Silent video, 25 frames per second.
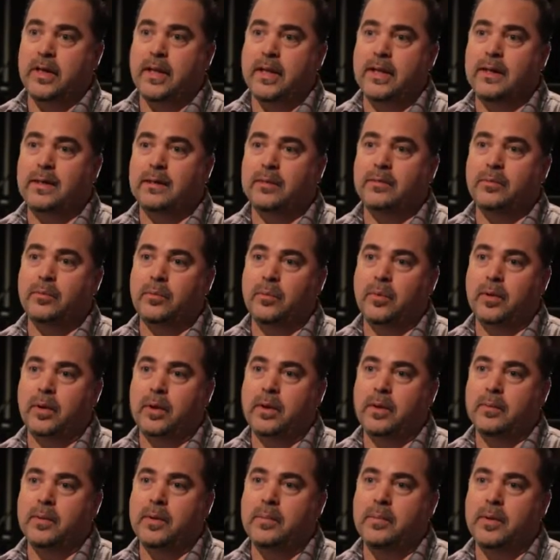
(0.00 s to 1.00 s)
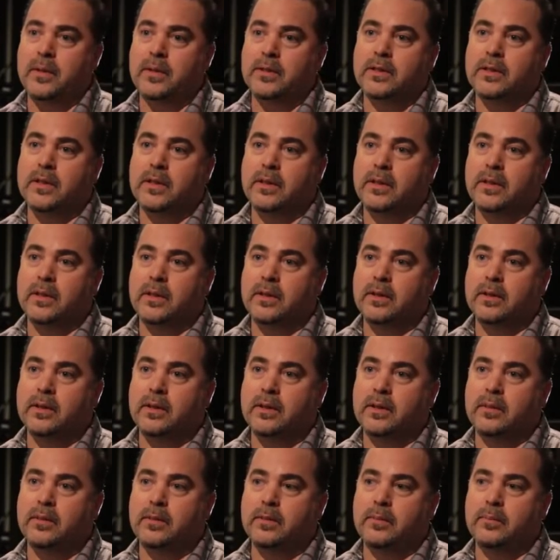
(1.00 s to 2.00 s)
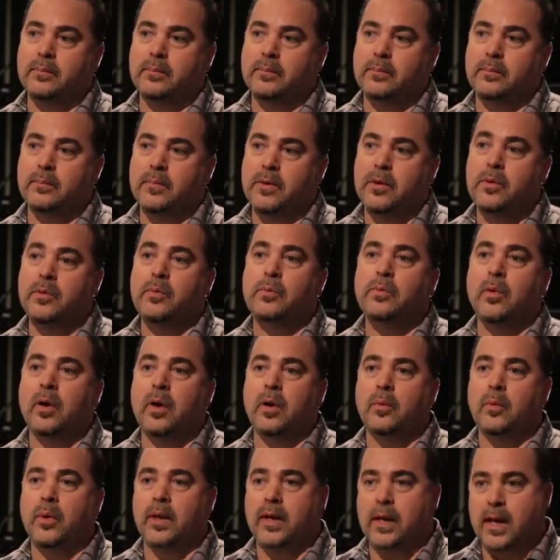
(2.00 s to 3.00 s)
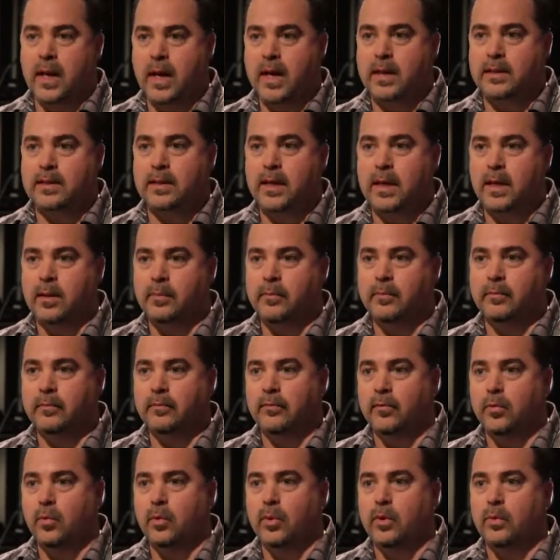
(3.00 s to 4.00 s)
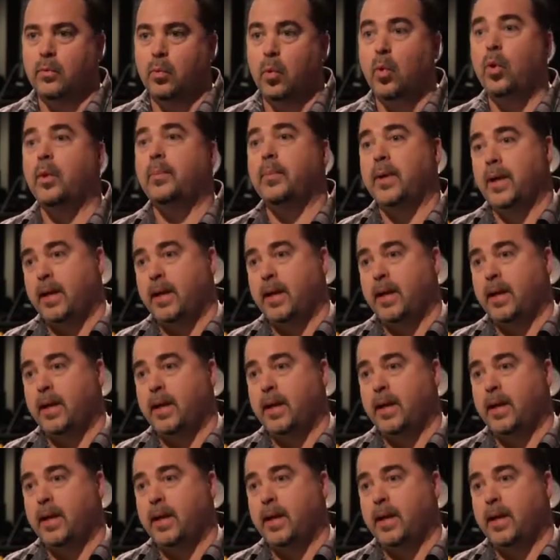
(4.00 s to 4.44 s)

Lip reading: and we're going to be mixing the new Broadway cast album for War